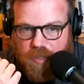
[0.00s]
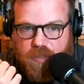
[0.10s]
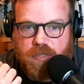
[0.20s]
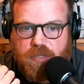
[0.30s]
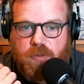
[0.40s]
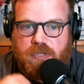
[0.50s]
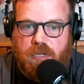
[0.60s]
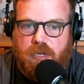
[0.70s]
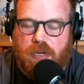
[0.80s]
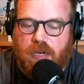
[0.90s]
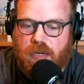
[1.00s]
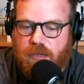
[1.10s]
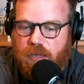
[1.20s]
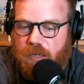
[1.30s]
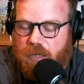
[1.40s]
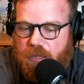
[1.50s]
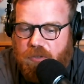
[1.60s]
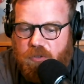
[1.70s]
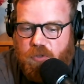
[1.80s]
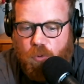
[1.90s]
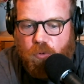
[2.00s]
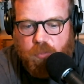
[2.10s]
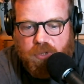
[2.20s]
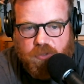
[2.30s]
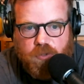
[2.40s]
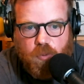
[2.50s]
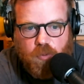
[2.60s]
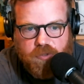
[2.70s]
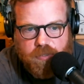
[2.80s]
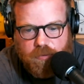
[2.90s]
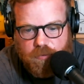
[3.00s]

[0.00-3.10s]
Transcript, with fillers: So it's a, a tool to build tools.